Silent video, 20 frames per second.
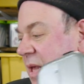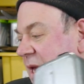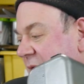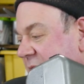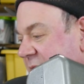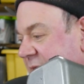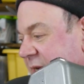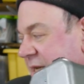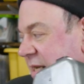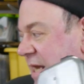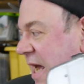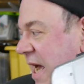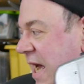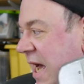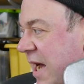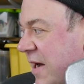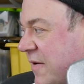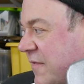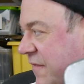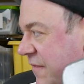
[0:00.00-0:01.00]
It did
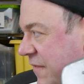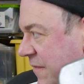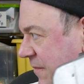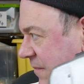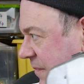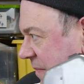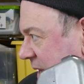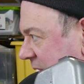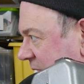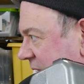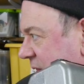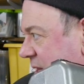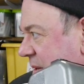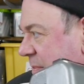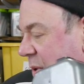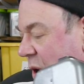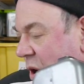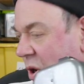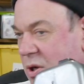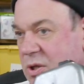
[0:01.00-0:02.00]
have in the
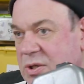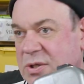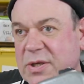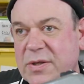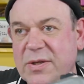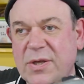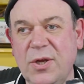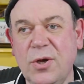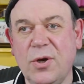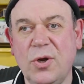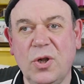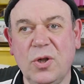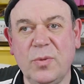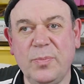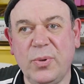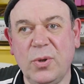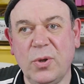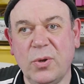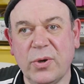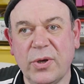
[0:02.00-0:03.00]
box the
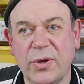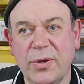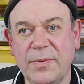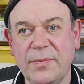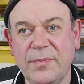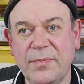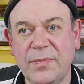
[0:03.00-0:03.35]
old plug.